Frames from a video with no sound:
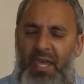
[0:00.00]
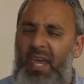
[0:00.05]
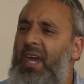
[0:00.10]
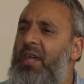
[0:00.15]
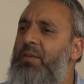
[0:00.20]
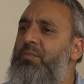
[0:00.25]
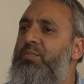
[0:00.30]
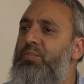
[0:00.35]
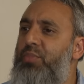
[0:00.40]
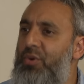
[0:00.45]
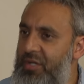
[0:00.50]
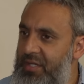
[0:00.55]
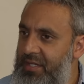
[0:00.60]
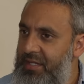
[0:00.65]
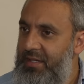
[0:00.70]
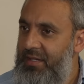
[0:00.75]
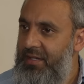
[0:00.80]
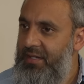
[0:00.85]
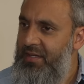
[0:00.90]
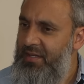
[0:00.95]
and
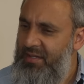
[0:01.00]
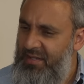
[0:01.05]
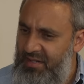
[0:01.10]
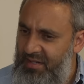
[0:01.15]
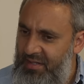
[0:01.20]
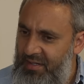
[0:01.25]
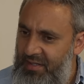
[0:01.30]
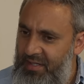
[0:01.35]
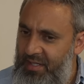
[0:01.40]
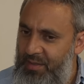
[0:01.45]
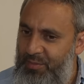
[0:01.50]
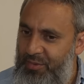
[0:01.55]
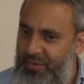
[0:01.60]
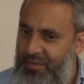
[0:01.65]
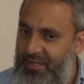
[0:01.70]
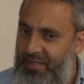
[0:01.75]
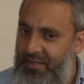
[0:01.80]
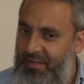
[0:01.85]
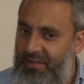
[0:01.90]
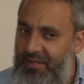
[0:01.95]
bullying, clear
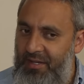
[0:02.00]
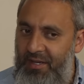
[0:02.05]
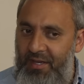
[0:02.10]
bullying.